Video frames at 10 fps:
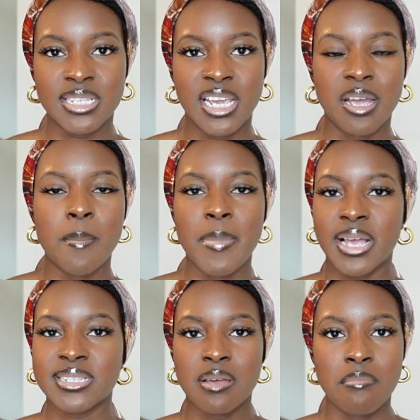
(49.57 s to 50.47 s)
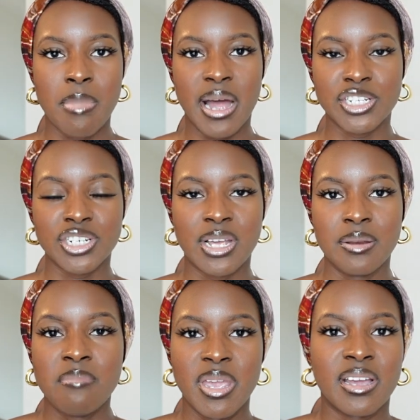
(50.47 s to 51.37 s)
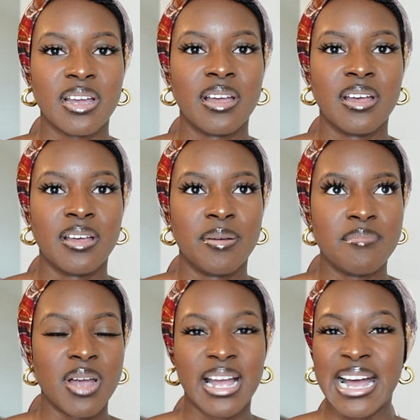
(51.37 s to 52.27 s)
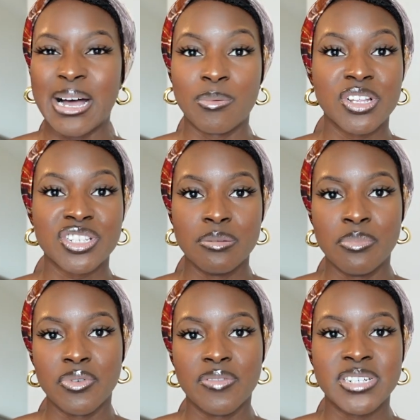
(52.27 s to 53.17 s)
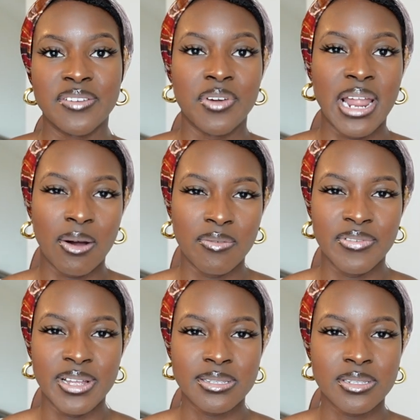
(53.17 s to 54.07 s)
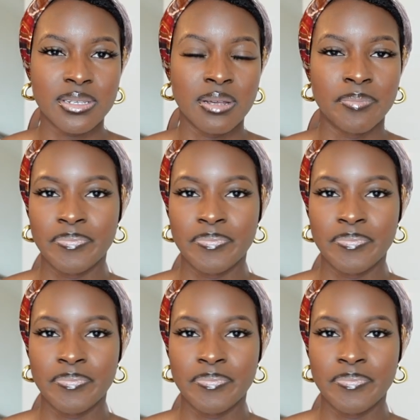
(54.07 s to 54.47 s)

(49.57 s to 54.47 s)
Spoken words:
so you can mix and match and make a countless number of different outfits.